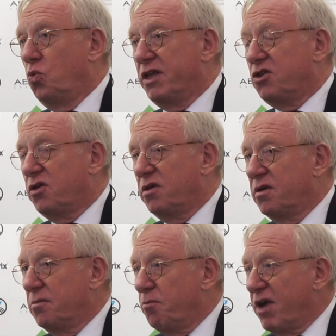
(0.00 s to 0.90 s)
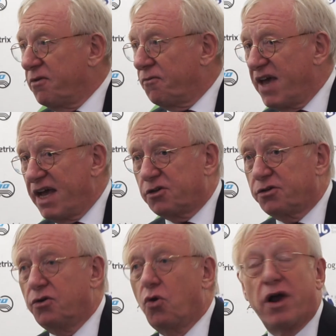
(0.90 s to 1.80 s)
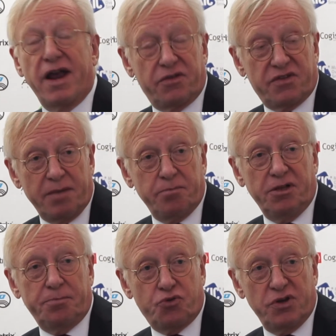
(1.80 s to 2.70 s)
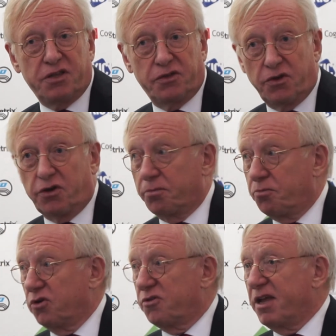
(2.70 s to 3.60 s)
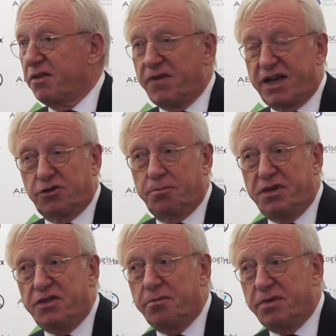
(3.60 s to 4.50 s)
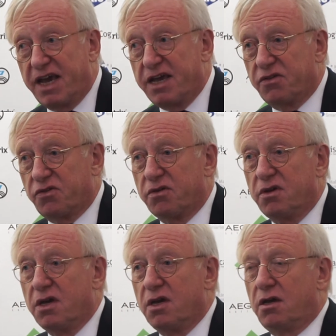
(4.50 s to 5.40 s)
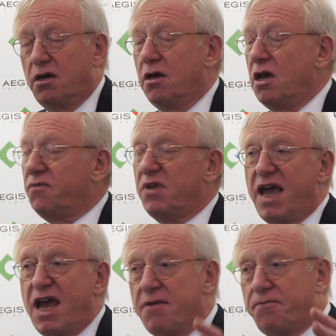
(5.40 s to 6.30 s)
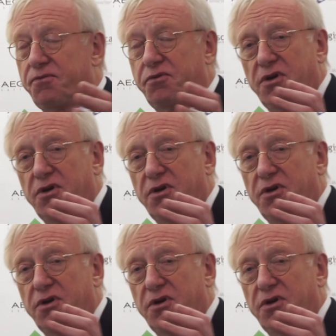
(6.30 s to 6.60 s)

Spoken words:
which manufacture or assemble printed circuit boards, manufacture PCBAs. If they have